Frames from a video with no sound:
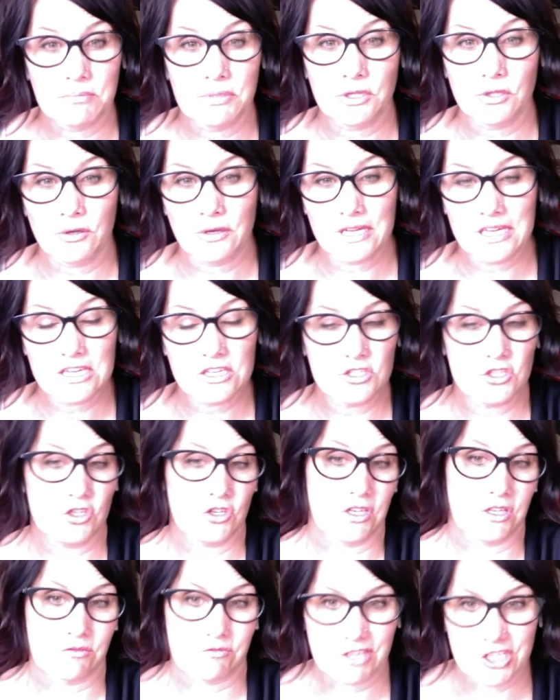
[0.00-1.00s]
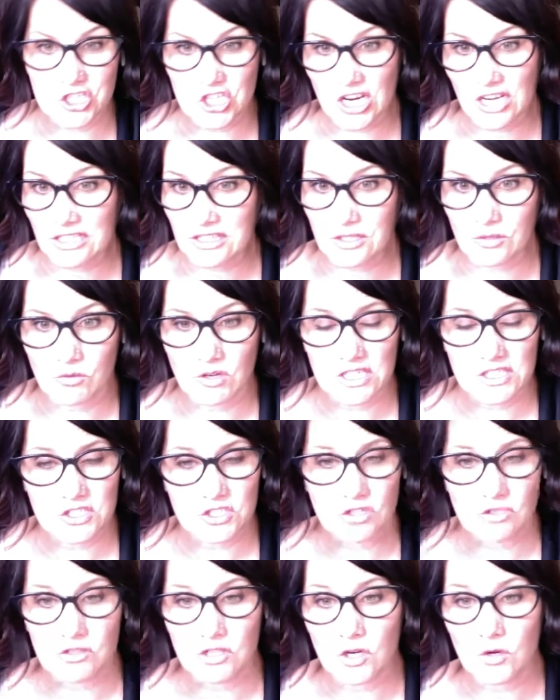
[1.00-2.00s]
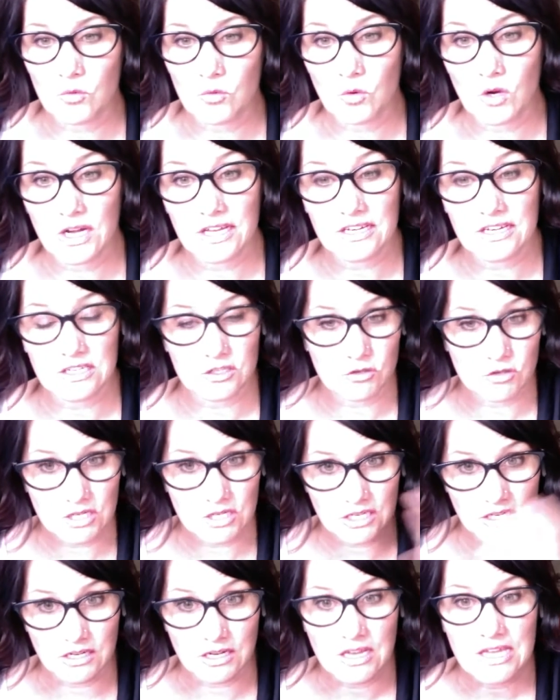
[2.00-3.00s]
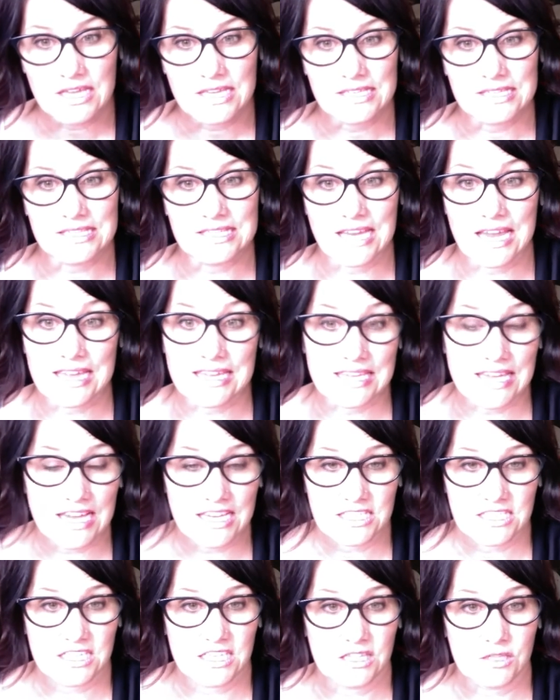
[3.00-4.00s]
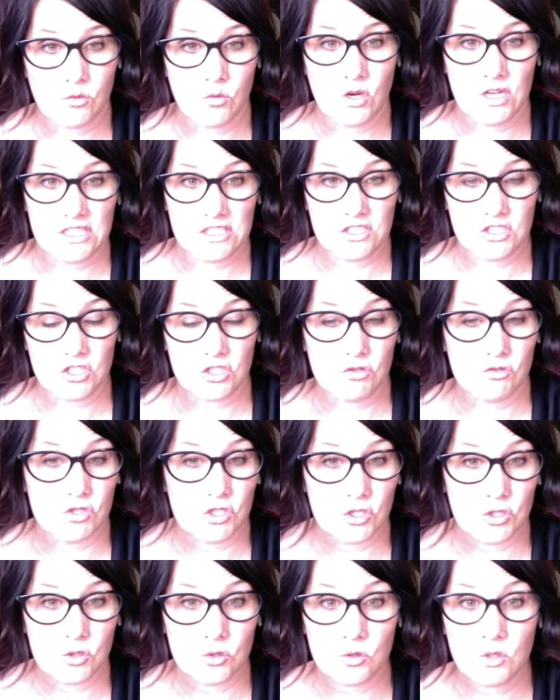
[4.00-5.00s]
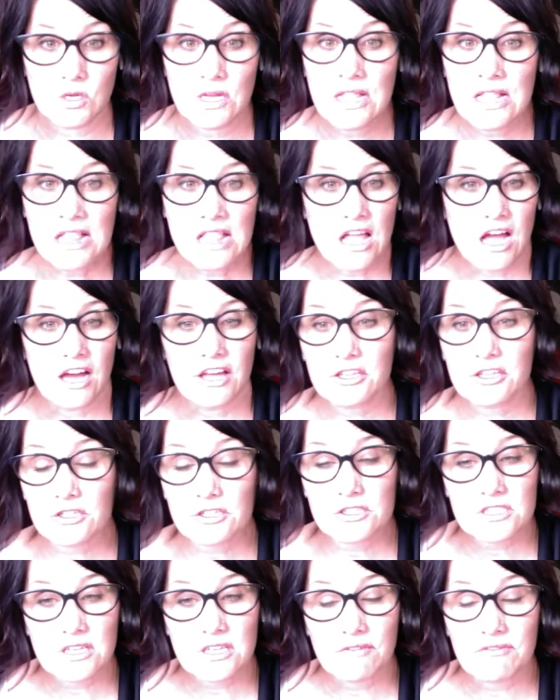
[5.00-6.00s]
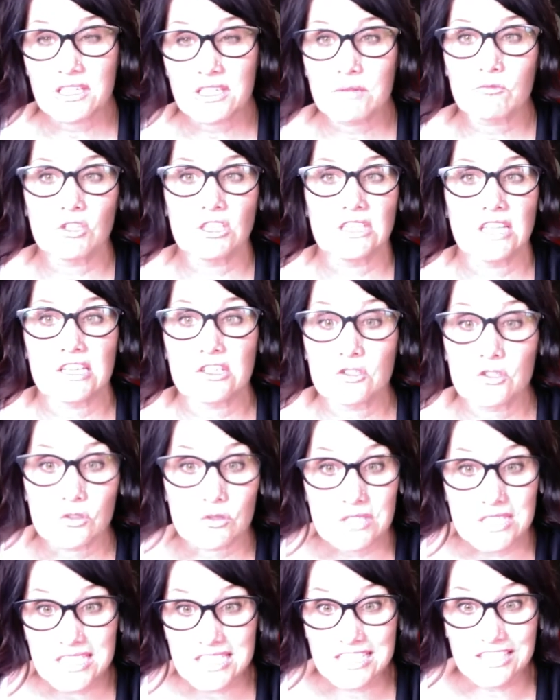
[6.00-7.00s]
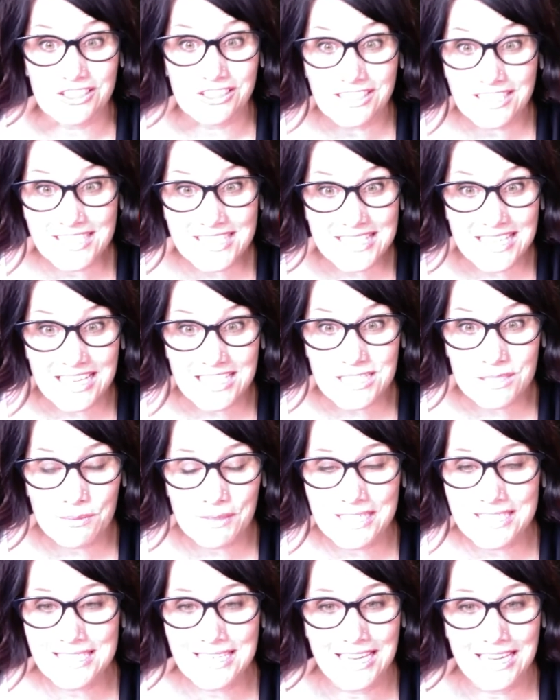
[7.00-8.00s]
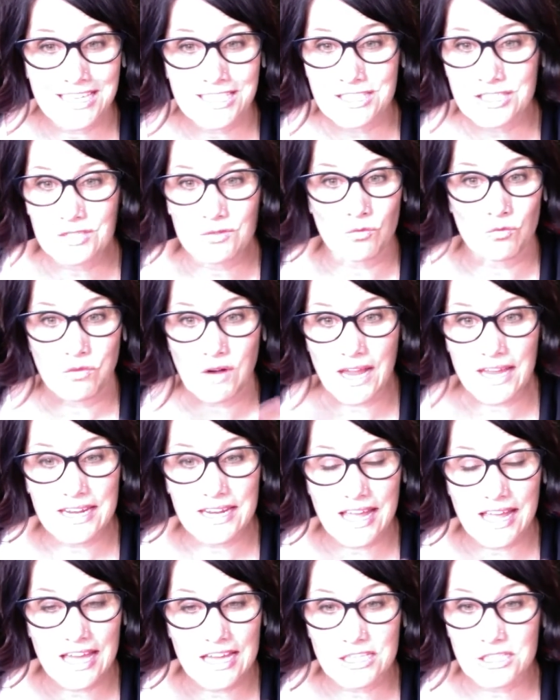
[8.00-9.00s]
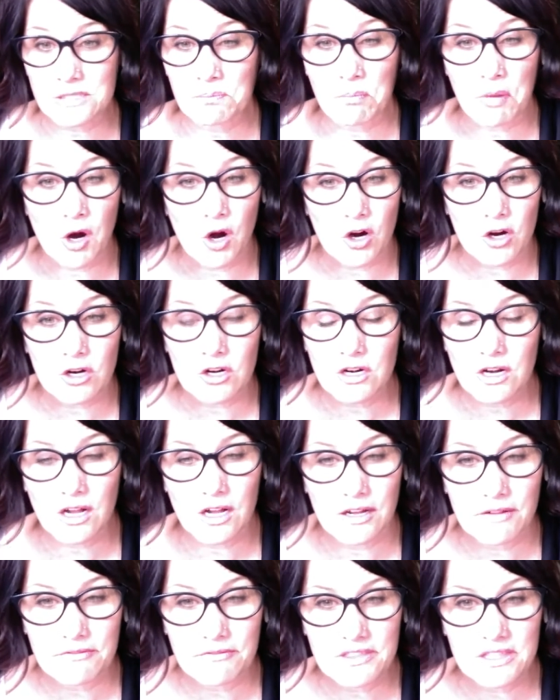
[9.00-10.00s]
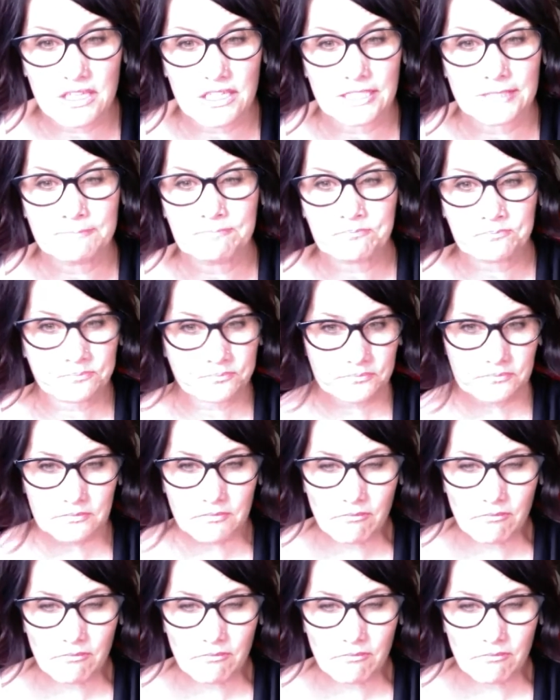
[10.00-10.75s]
your employees. You can reject the ones you don't want. You can say yes to the ones you do. Others of them will let you do skill assessment tests right as part of the